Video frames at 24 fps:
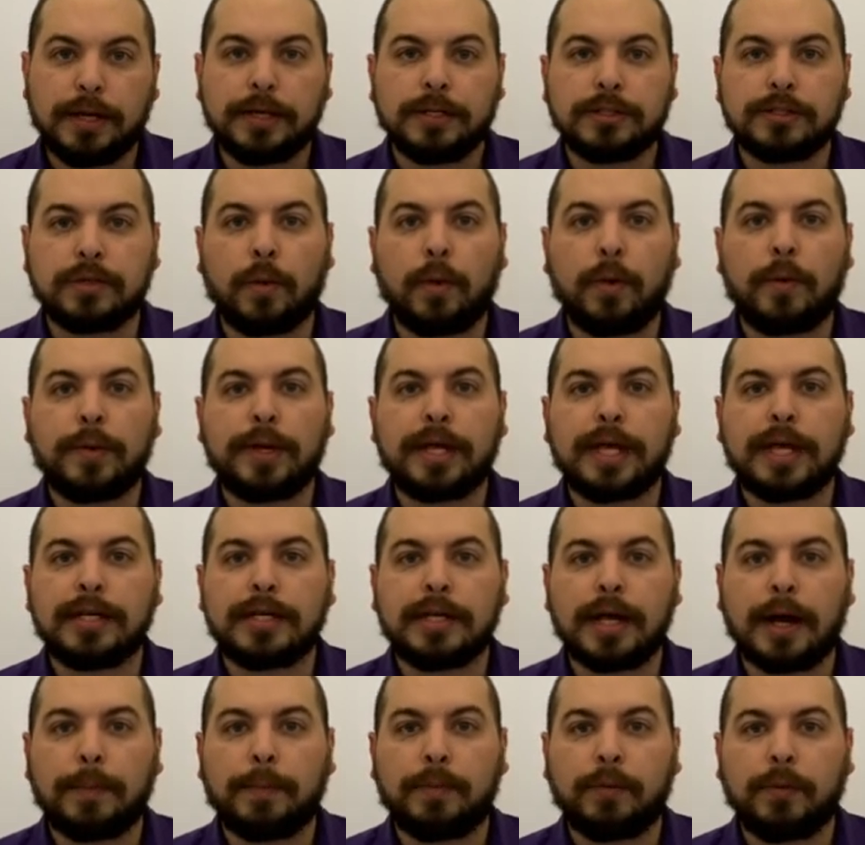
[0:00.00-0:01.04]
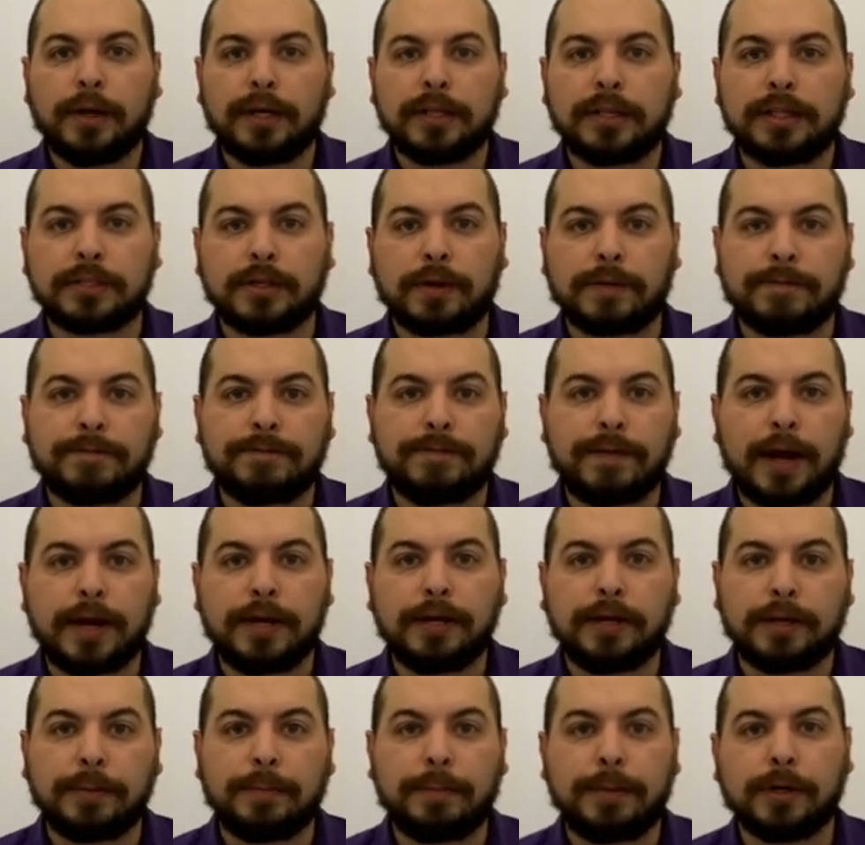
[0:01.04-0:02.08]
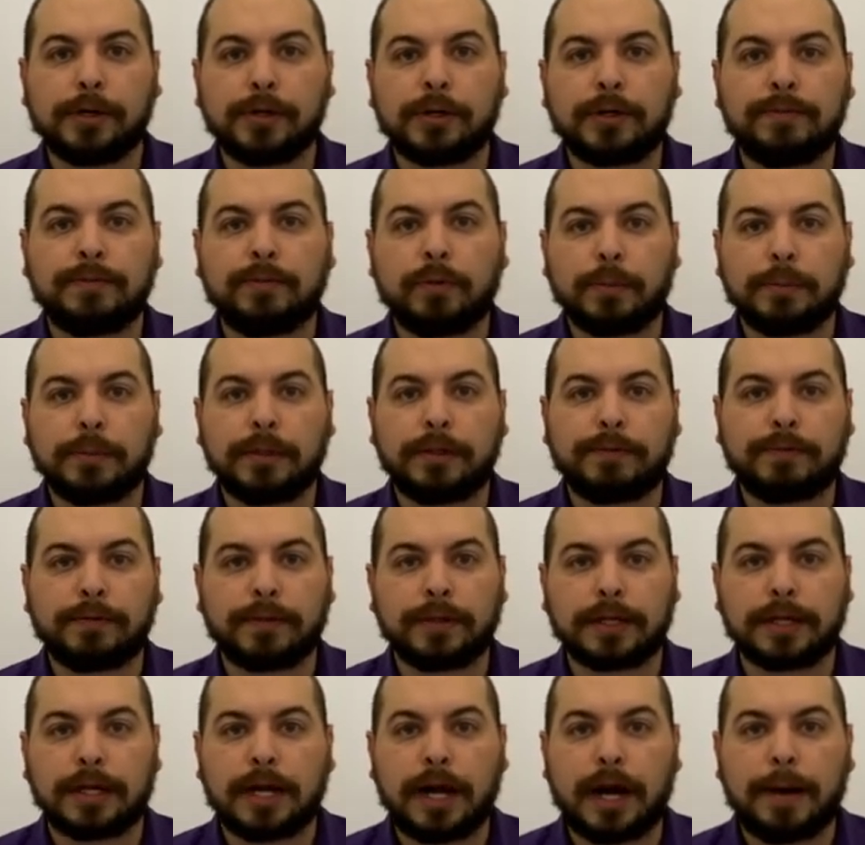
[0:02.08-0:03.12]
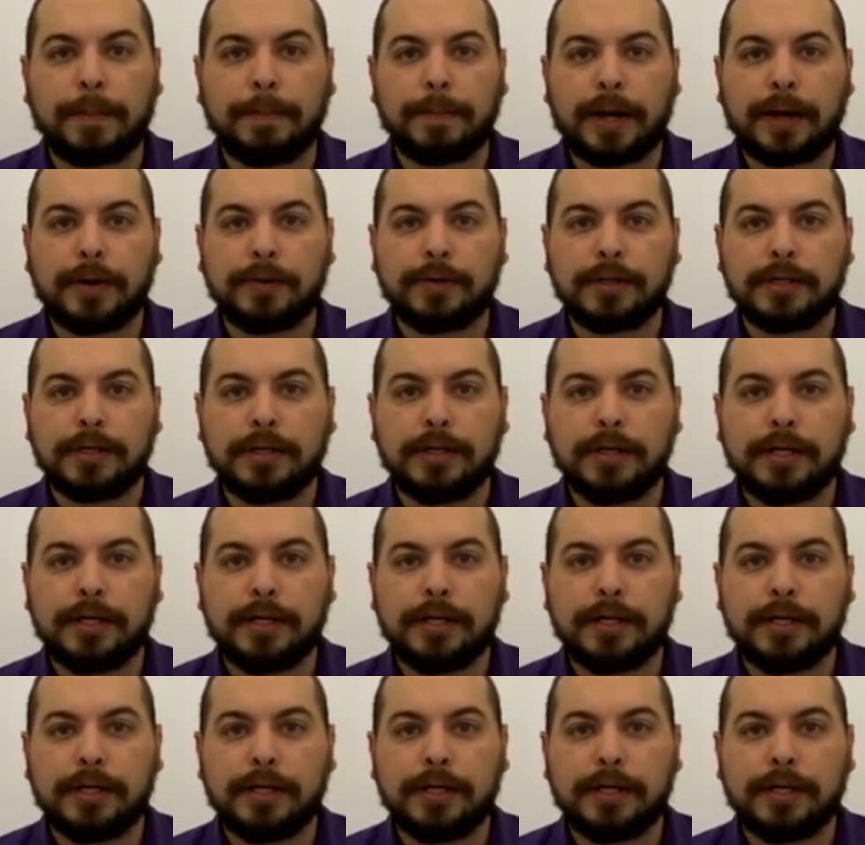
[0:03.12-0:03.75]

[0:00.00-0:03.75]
So what we end up with is our final empirical formula for the compound